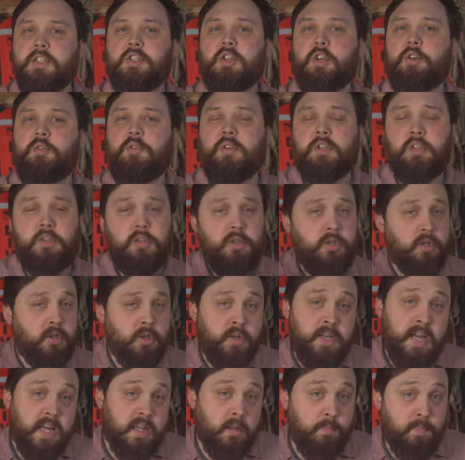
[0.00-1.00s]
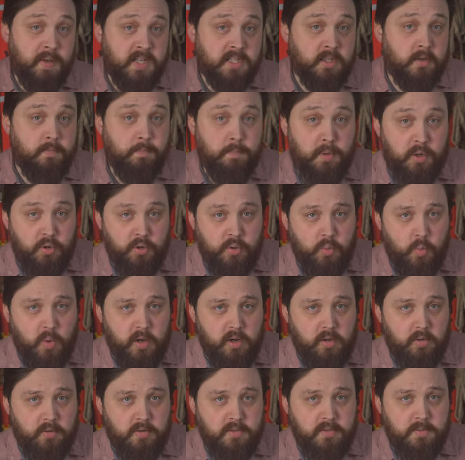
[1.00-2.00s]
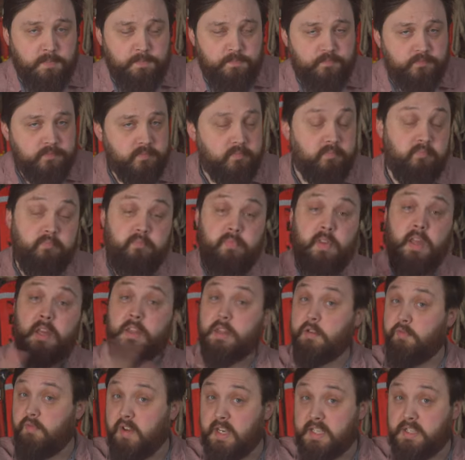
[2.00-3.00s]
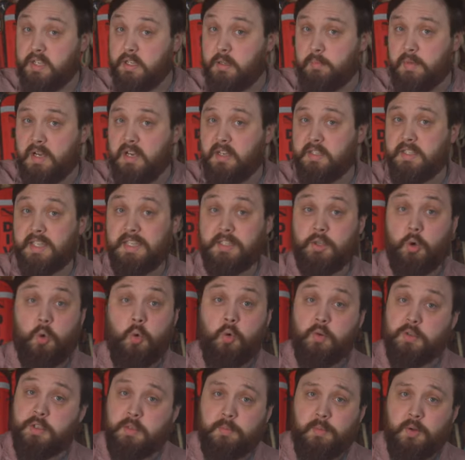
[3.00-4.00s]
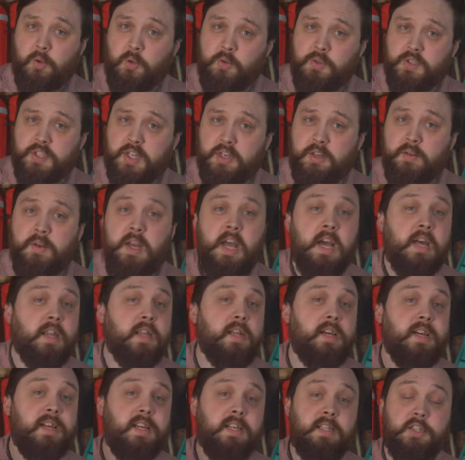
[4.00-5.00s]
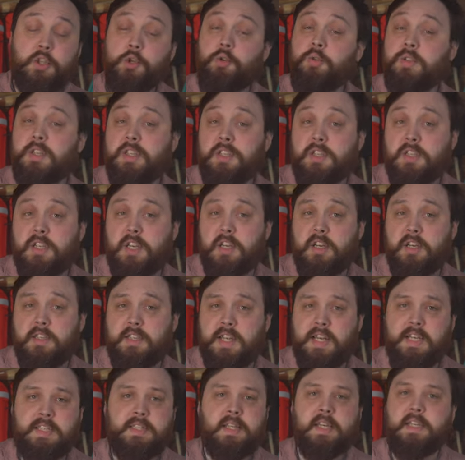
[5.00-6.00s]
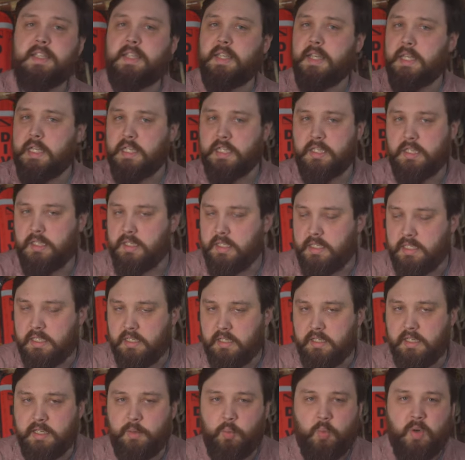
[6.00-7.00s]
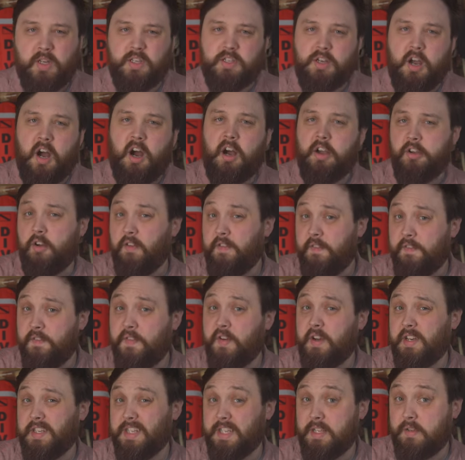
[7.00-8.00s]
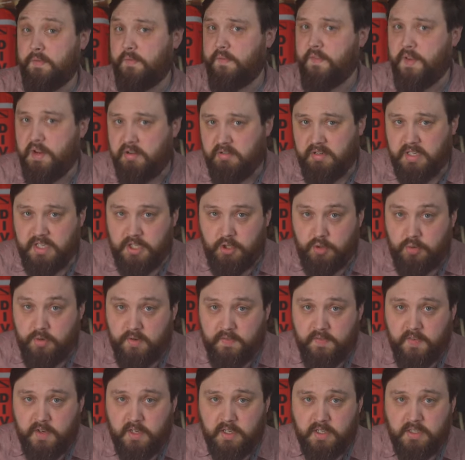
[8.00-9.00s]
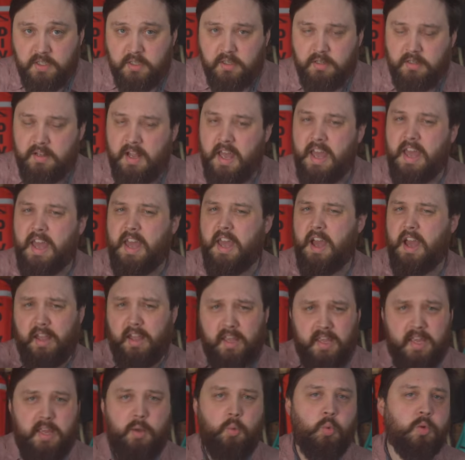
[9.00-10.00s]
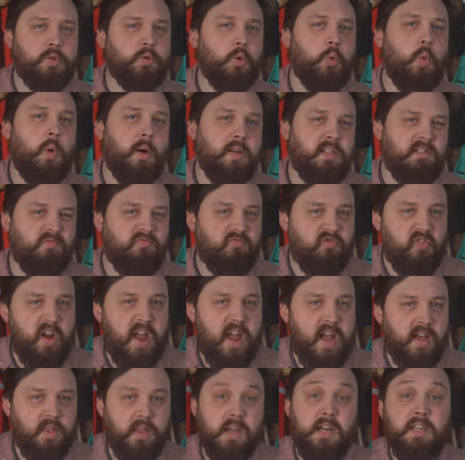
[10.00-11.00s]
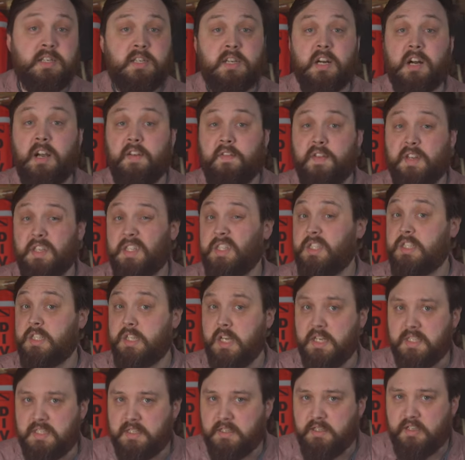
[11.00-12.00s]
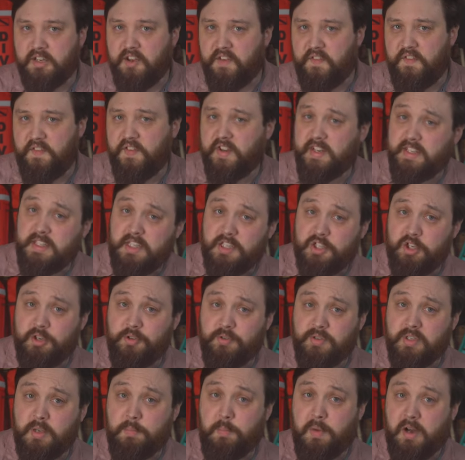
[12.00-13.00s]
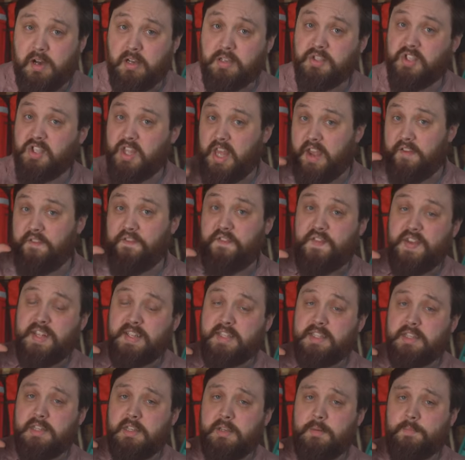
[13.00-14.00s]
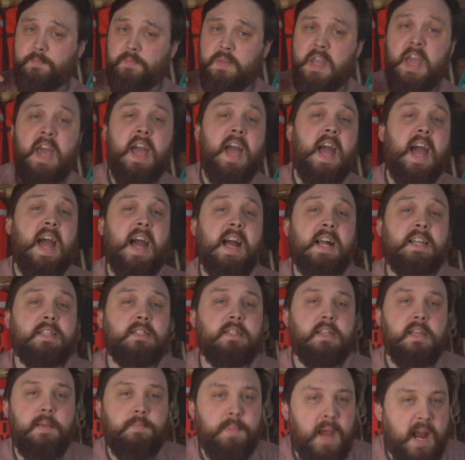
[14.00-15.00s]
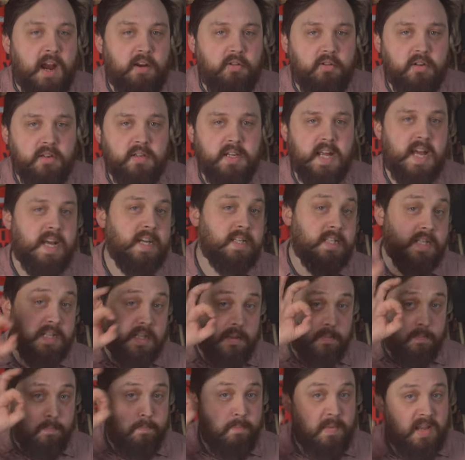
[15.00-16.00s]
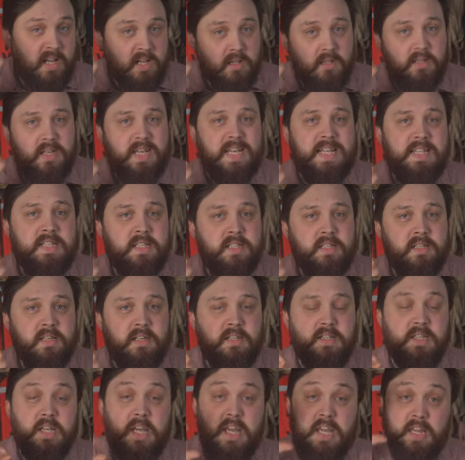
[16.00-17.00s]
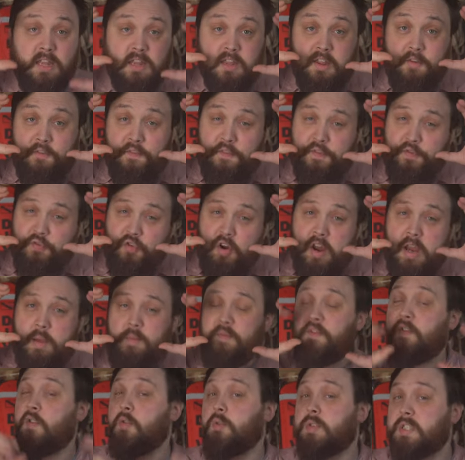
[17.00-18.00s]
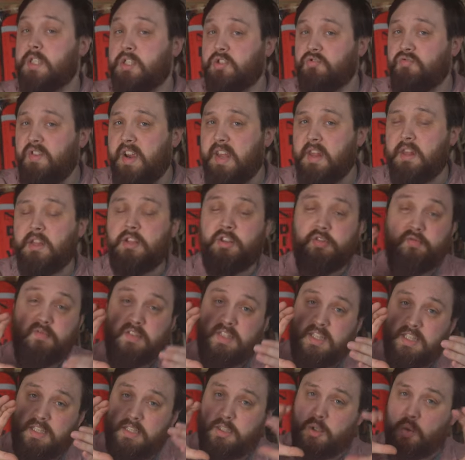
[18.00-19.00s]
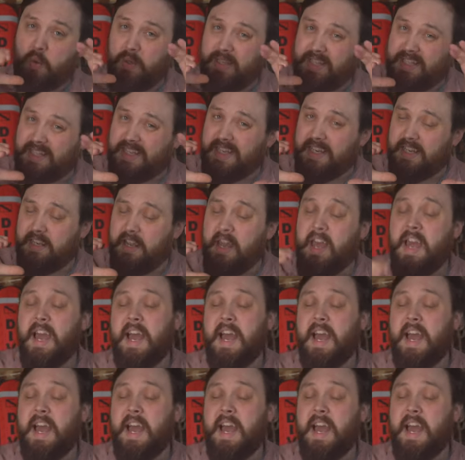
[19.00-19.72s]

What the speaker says: so you get the best of both worlds. The rest of the mask is awesome also. The Tusa skirt has their signature design, which I often find is very universal. It was always rare that a diver doesn't find a Tusa mask that fits them. And the Paragon has little metal inserts in the frame for strength to resist twisting